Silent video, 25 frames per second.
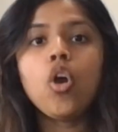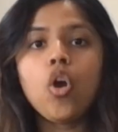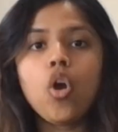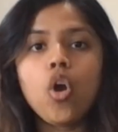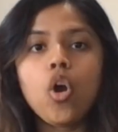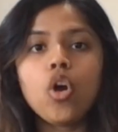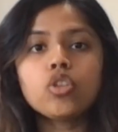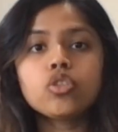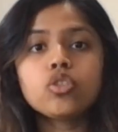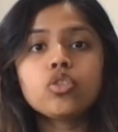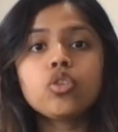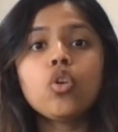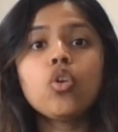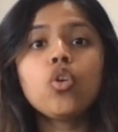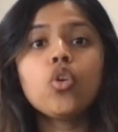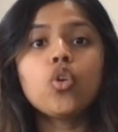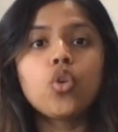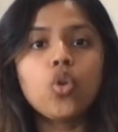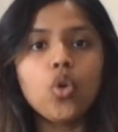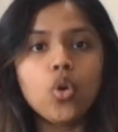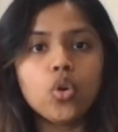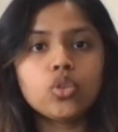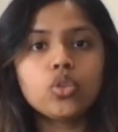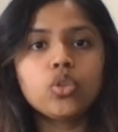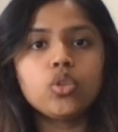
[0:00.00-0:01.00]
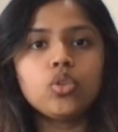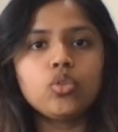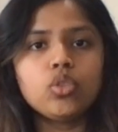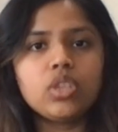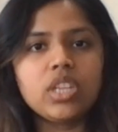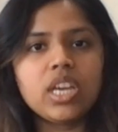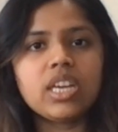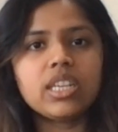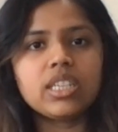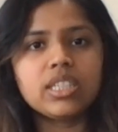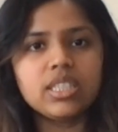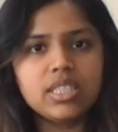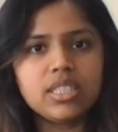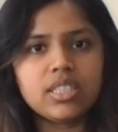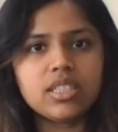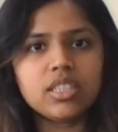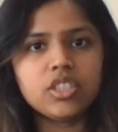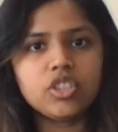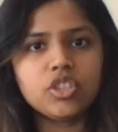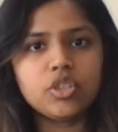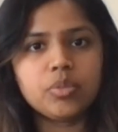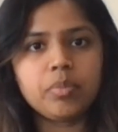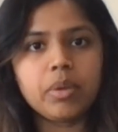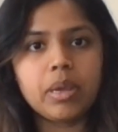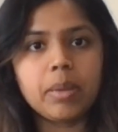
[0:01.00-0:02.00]
Also, go through their
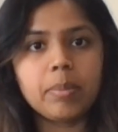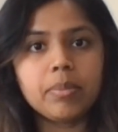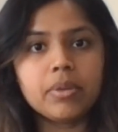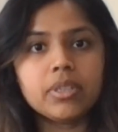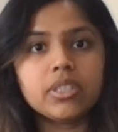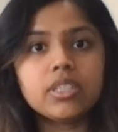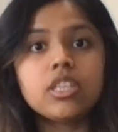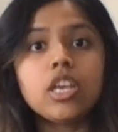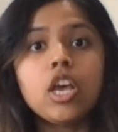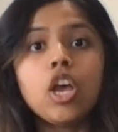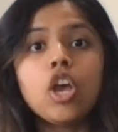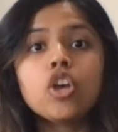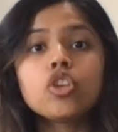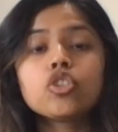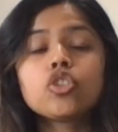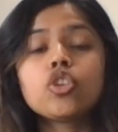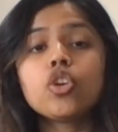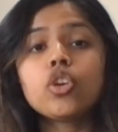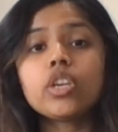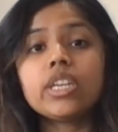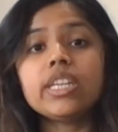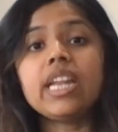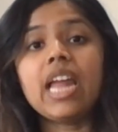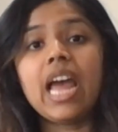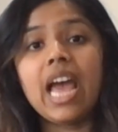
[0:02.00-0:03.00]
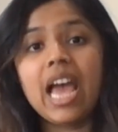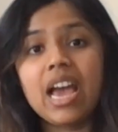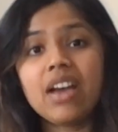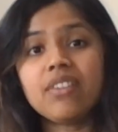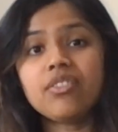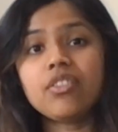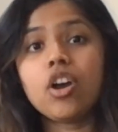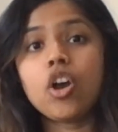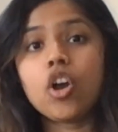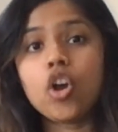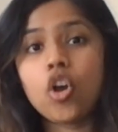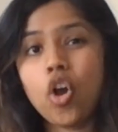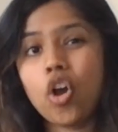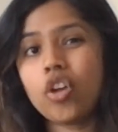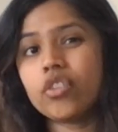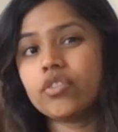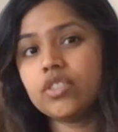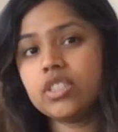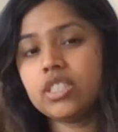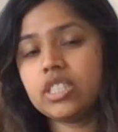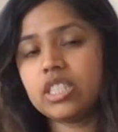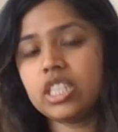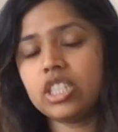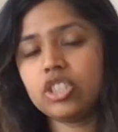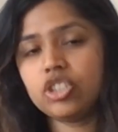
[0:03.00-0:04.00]
research papers so you can have a
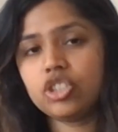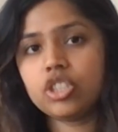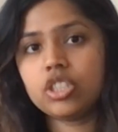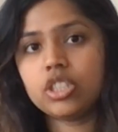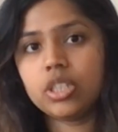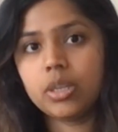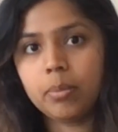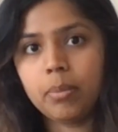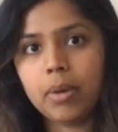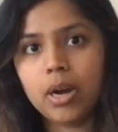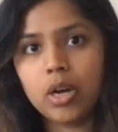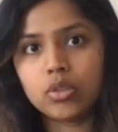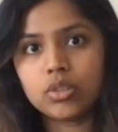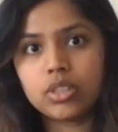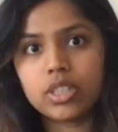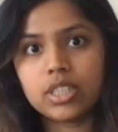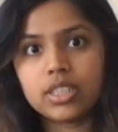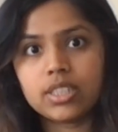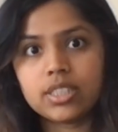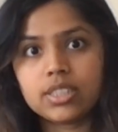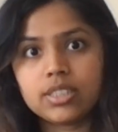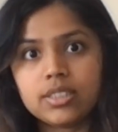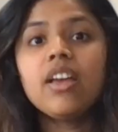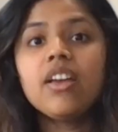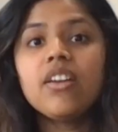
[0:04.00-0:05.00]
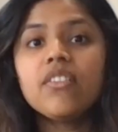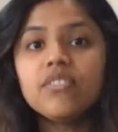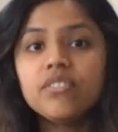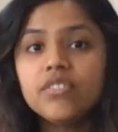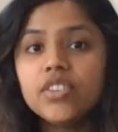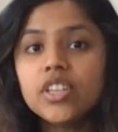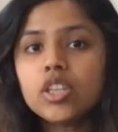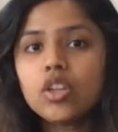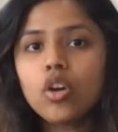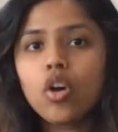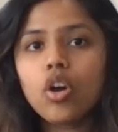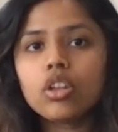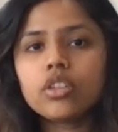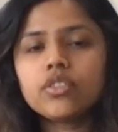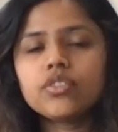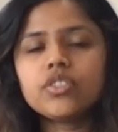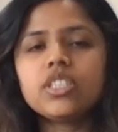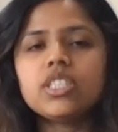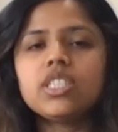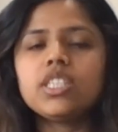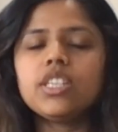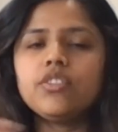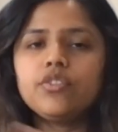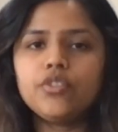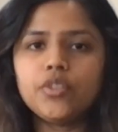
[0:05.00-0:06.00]
conversation about it. With all of
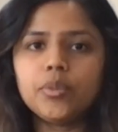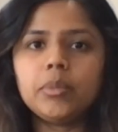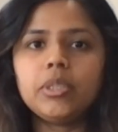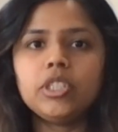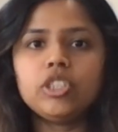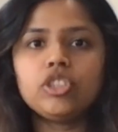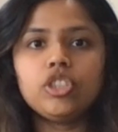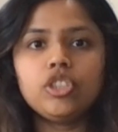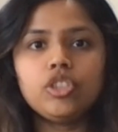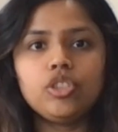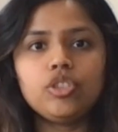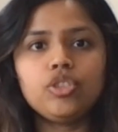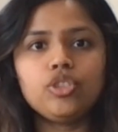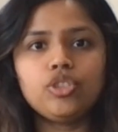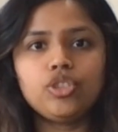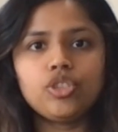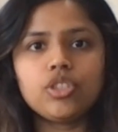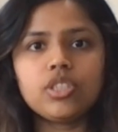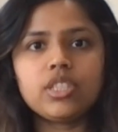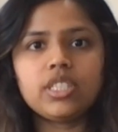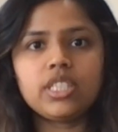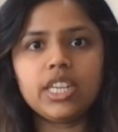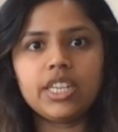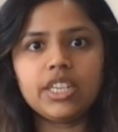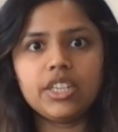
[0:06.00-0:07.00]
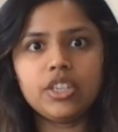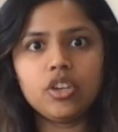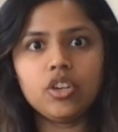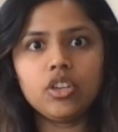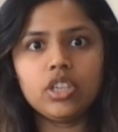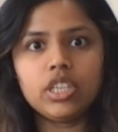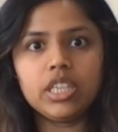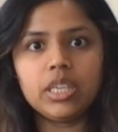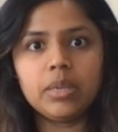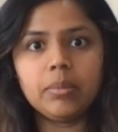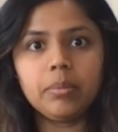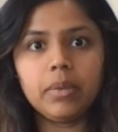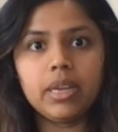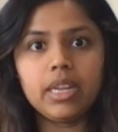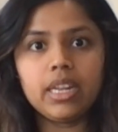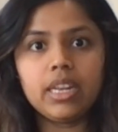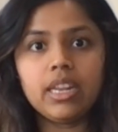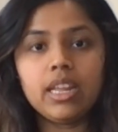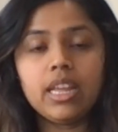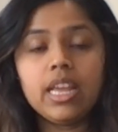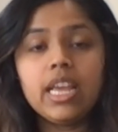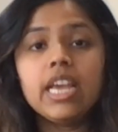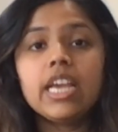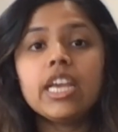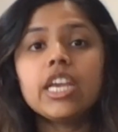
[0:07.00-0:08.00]
this information, you should send your email.
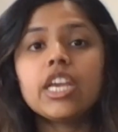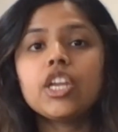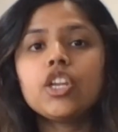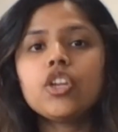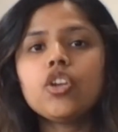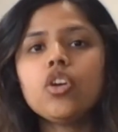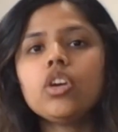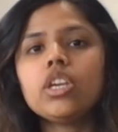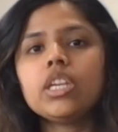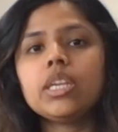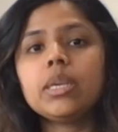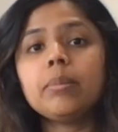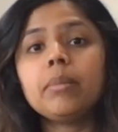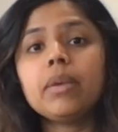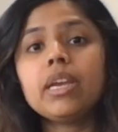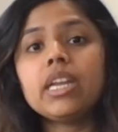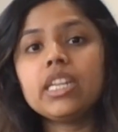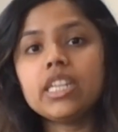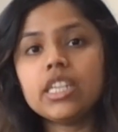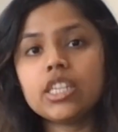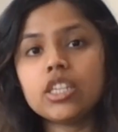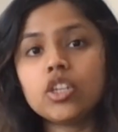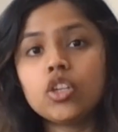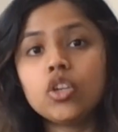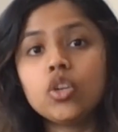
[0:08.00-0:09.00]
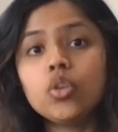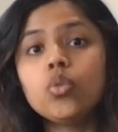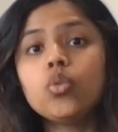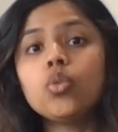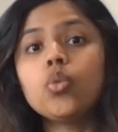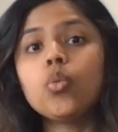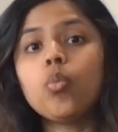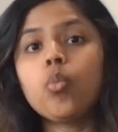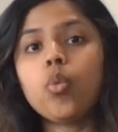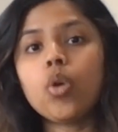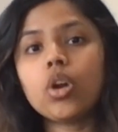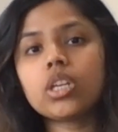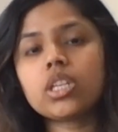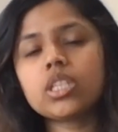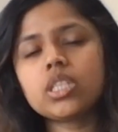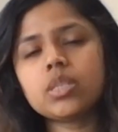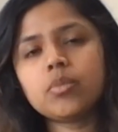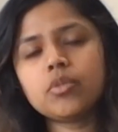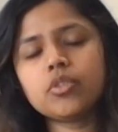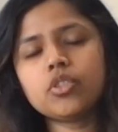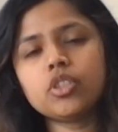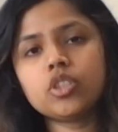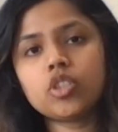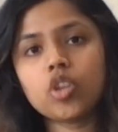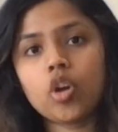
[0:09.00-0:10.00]
In your email, include what are some
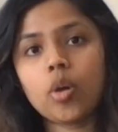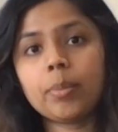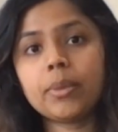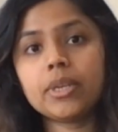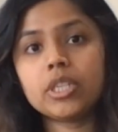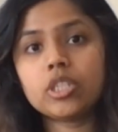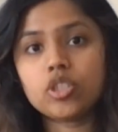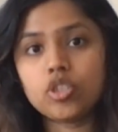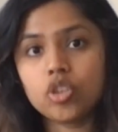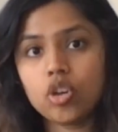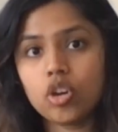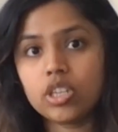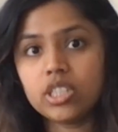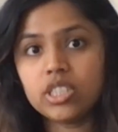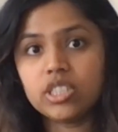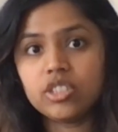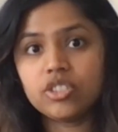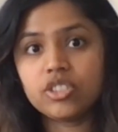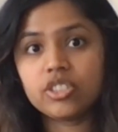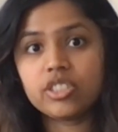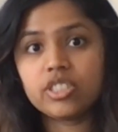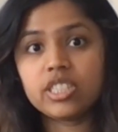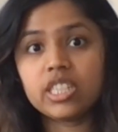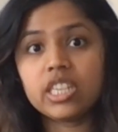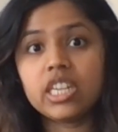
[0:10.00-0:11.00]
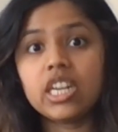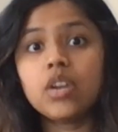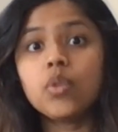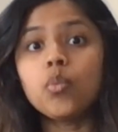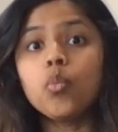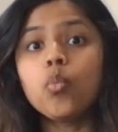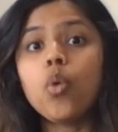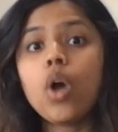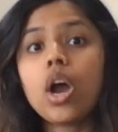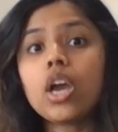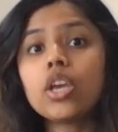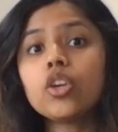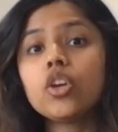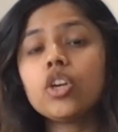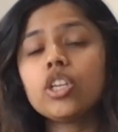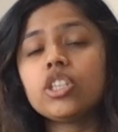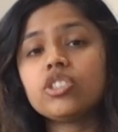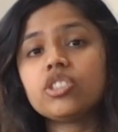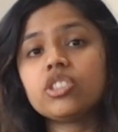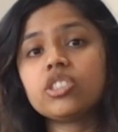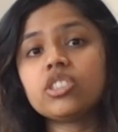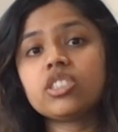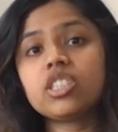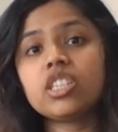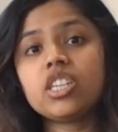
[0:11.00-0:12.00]
of the topics you're interested in, why you're
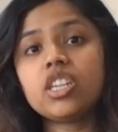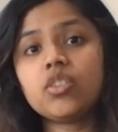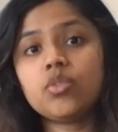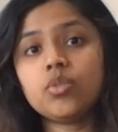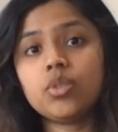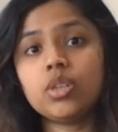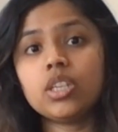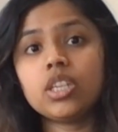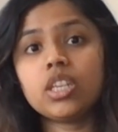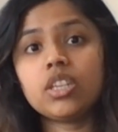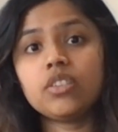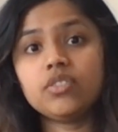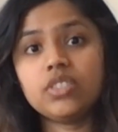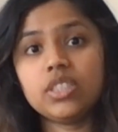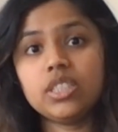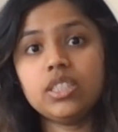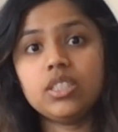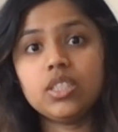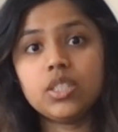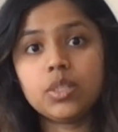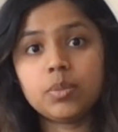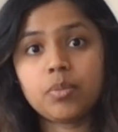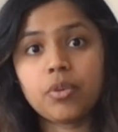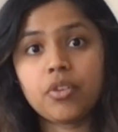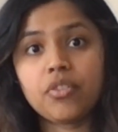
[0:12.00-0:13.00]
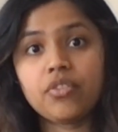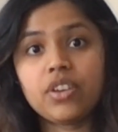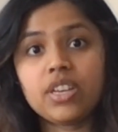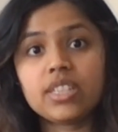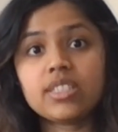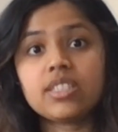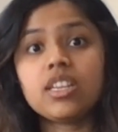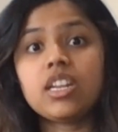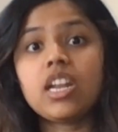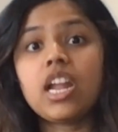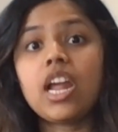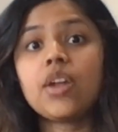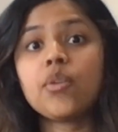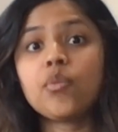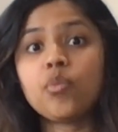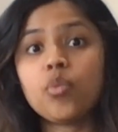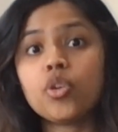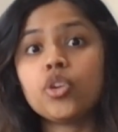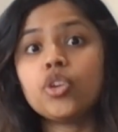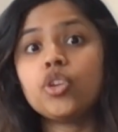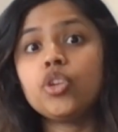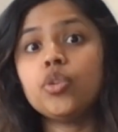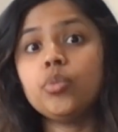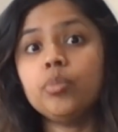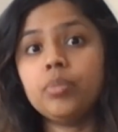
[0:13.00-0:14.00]
interested in working with this professor, and what
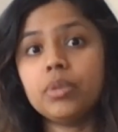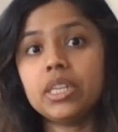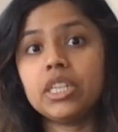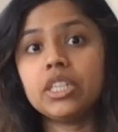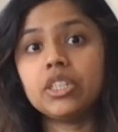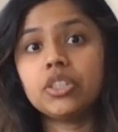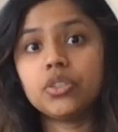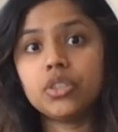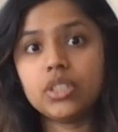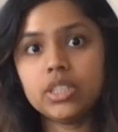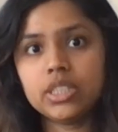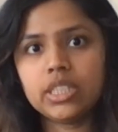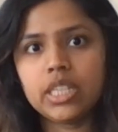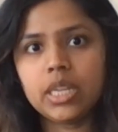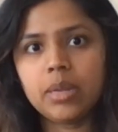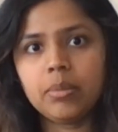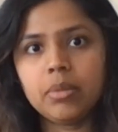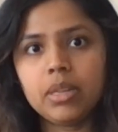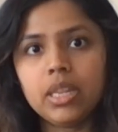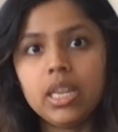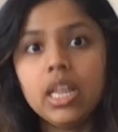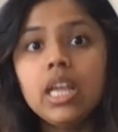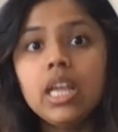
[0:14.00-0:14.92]
do you bring to the table.